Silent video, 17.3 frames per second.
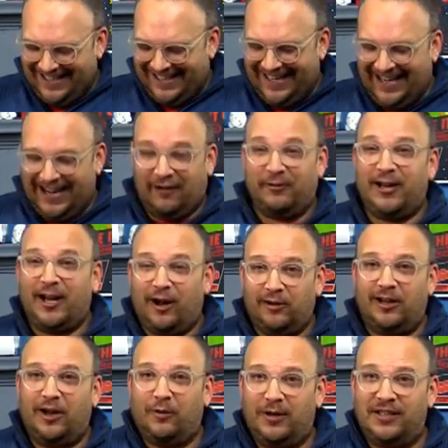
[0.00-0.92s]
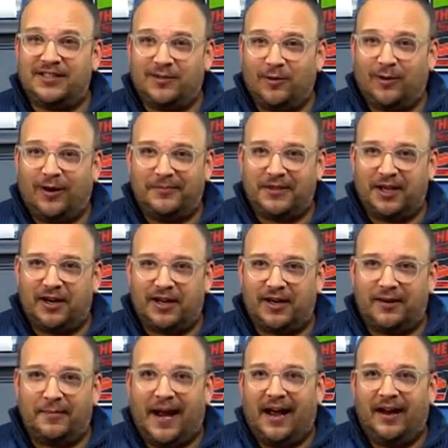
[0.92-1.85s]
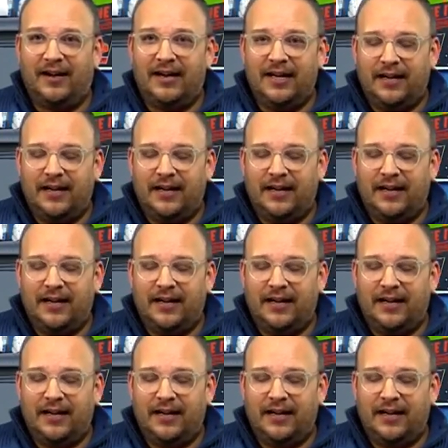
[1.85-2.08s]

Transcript: yeah, we all know what store I'm talking about.